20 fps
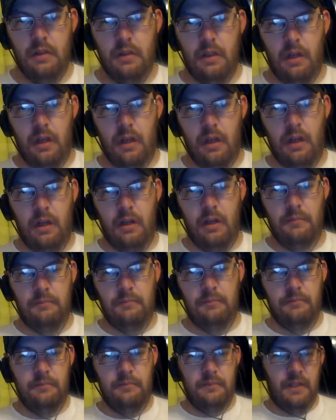
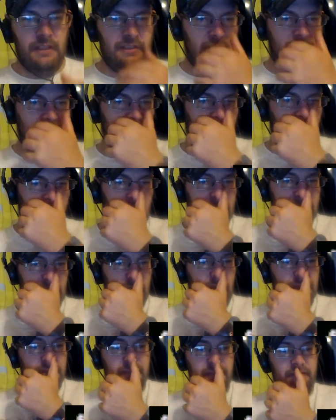There's a
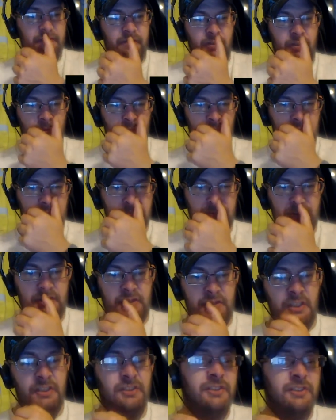question from
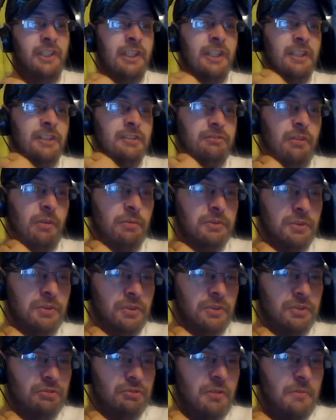Justin, the
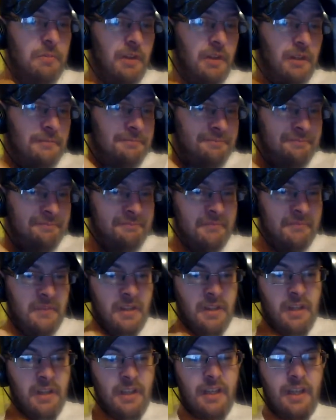Scrollsaw Scribbler.
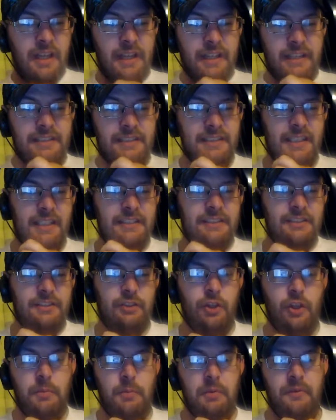He says,
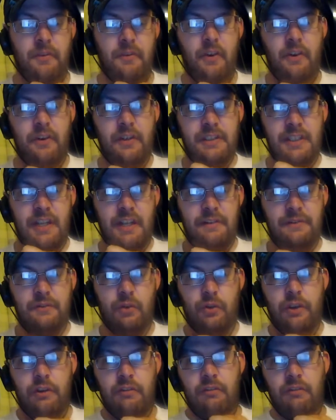"Do you prefer his left
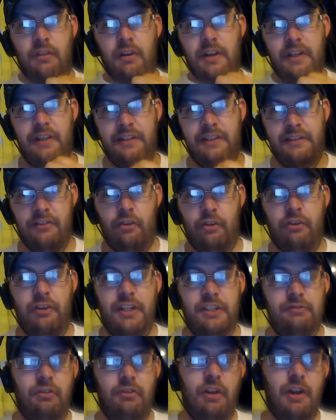or
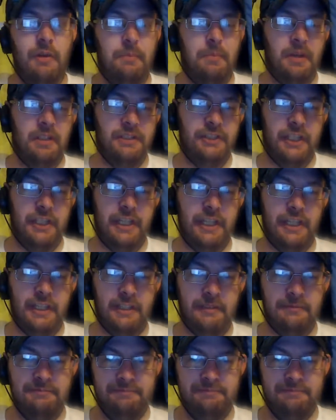his right butt cheek?"